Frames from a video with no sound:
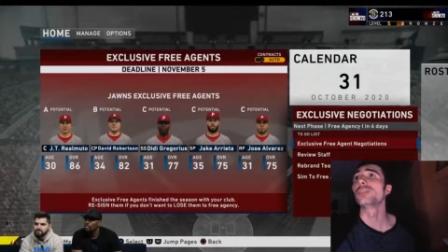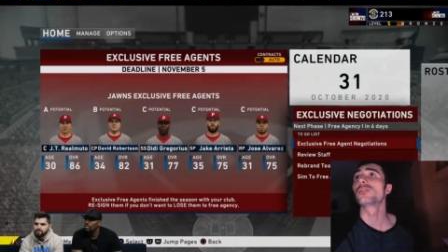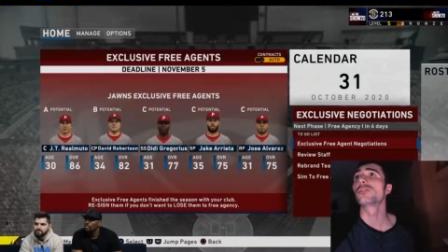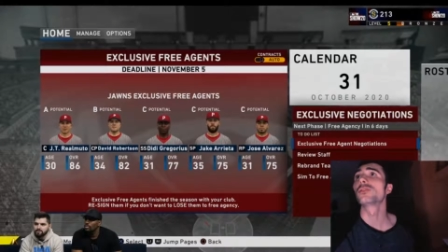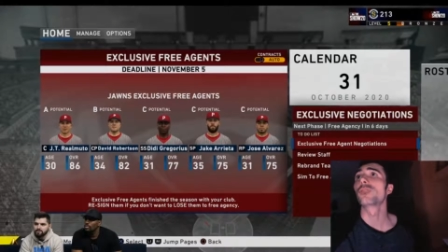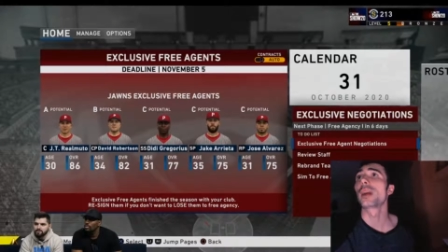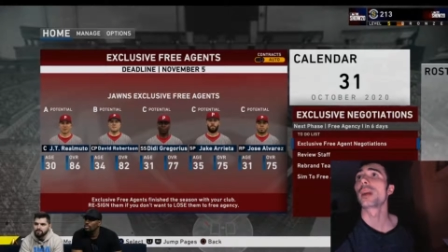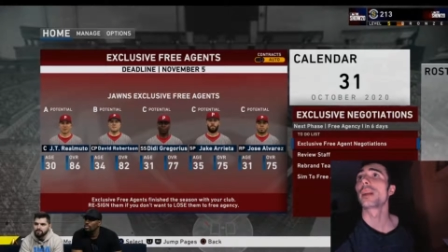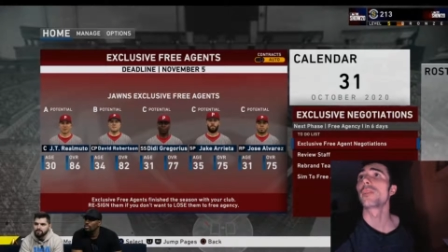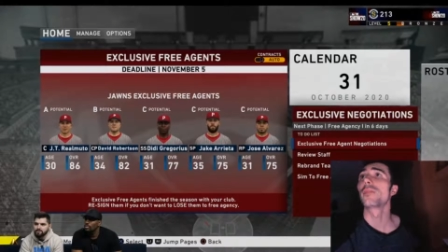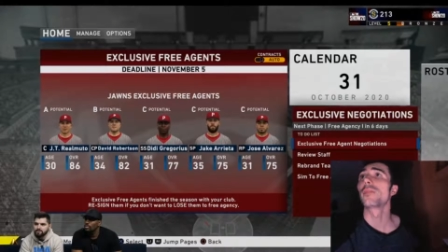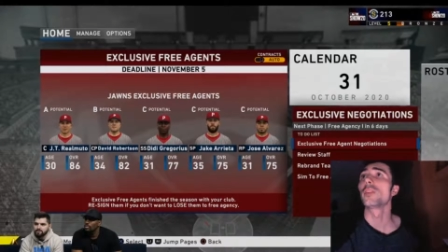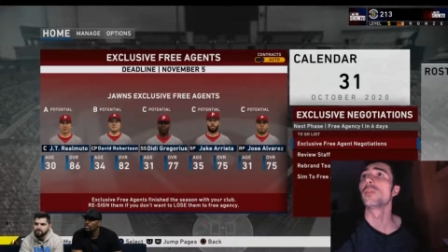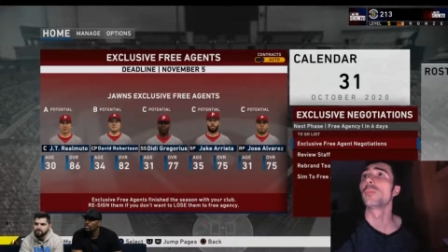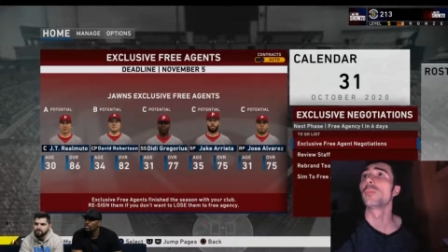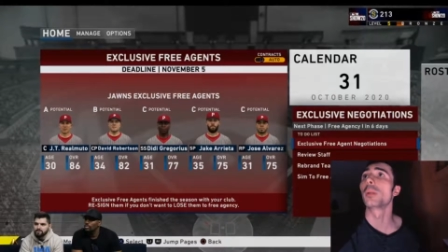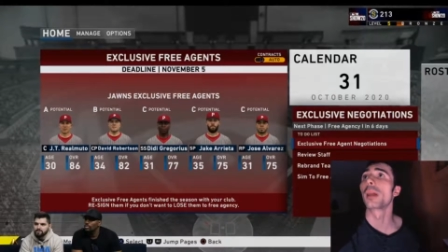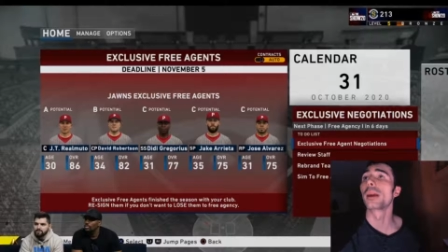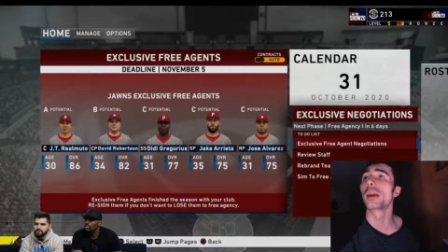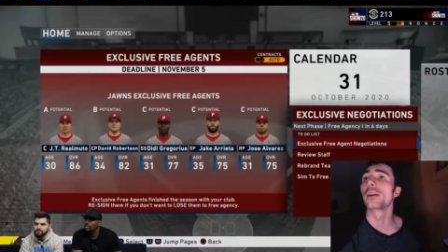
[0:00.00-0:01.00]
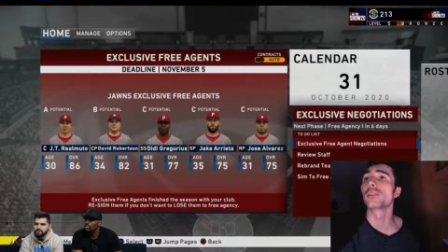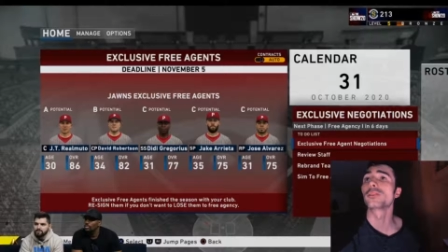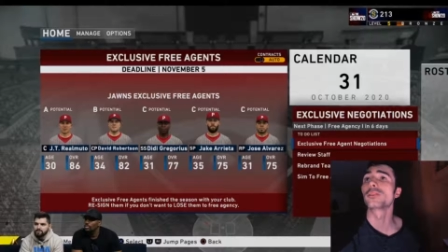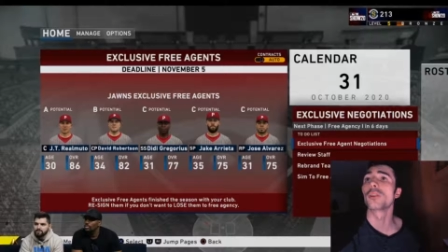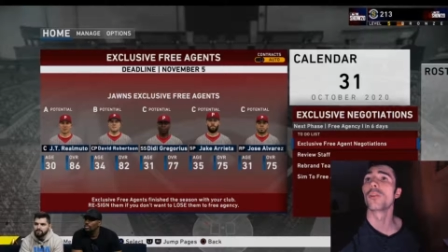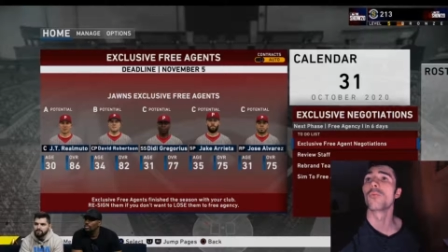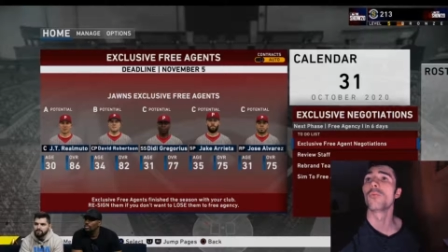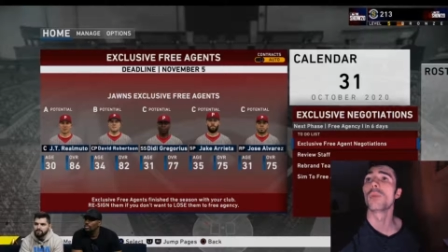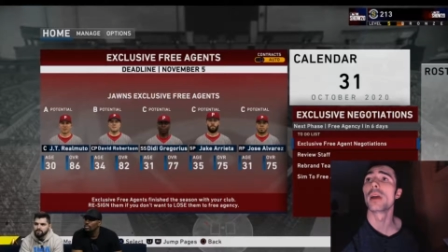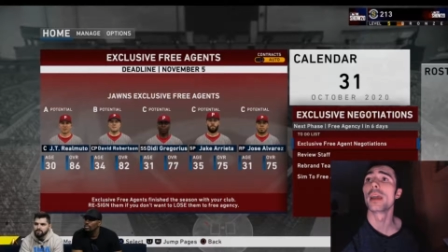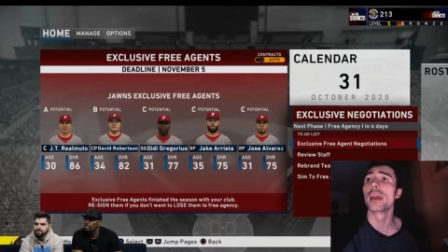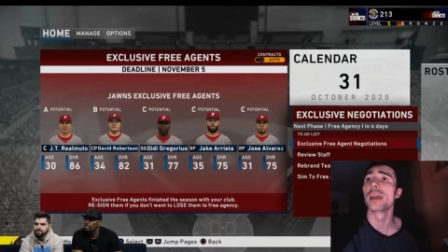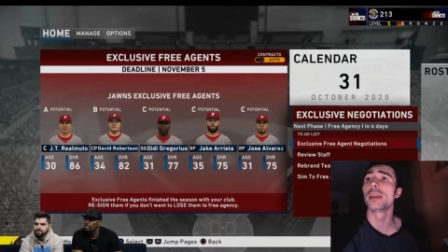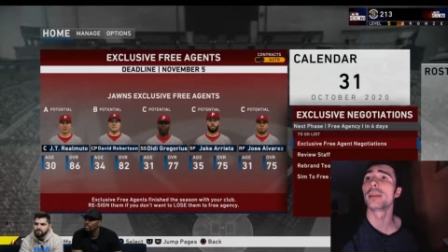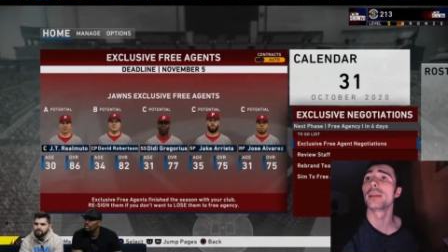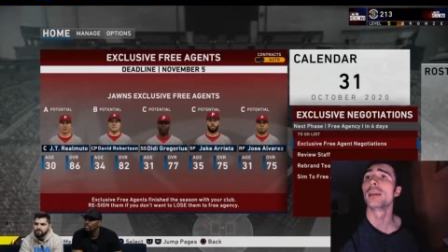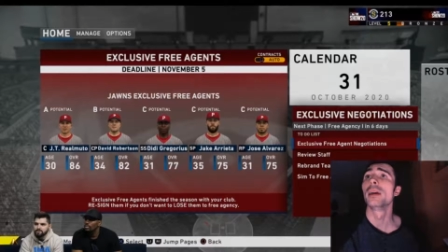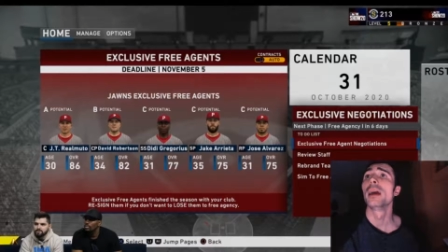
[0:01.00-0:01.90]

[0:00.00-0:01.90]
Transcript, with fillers: trade a few players away,